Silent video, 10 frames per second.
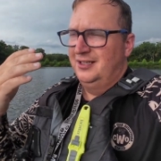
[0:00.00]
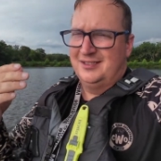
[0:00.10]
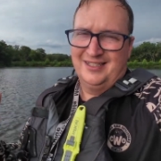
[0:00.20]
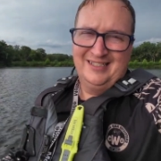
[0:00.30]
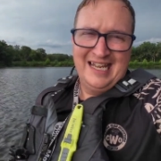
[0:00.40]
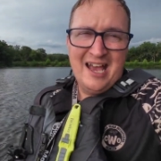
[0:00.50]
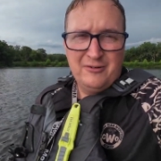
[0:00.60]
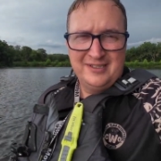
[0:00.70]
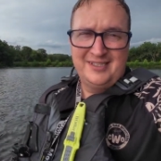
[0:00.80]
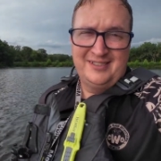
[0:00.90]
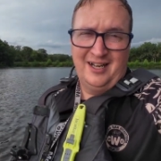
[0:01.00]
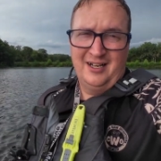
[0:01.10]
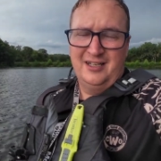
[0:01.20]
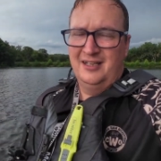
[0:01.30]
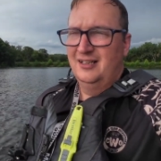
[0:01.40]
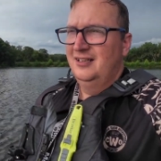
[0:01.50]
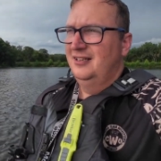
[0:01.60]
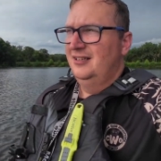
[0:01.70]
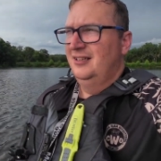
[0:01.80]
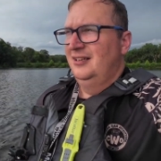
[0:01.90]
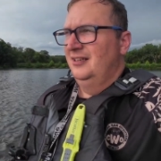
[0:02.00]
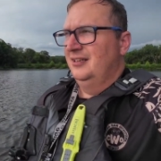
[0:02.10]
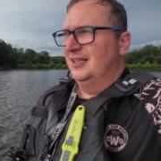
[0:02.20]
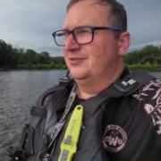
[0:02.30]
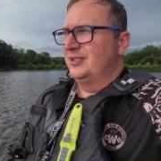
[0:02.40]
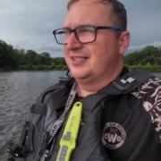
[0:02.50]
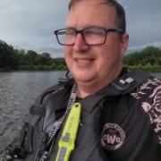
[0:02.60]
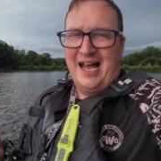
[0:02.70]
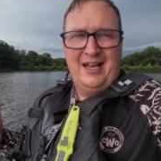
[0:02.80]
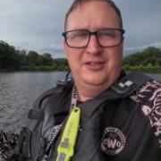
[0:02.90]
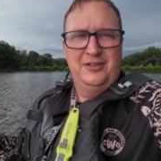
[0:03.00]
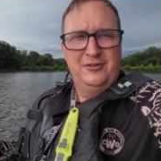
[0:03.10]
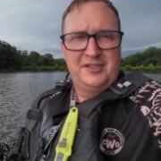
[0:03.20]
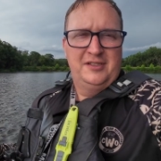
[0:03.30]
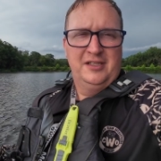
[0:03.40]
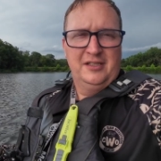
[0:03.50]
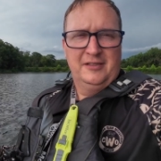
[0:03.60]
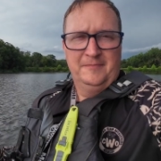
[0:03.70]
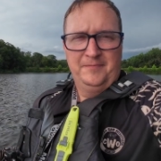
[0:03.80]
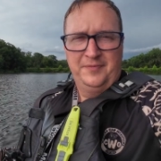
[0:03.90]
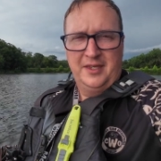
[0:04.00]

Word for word: So the net was stuck because I'm just not used to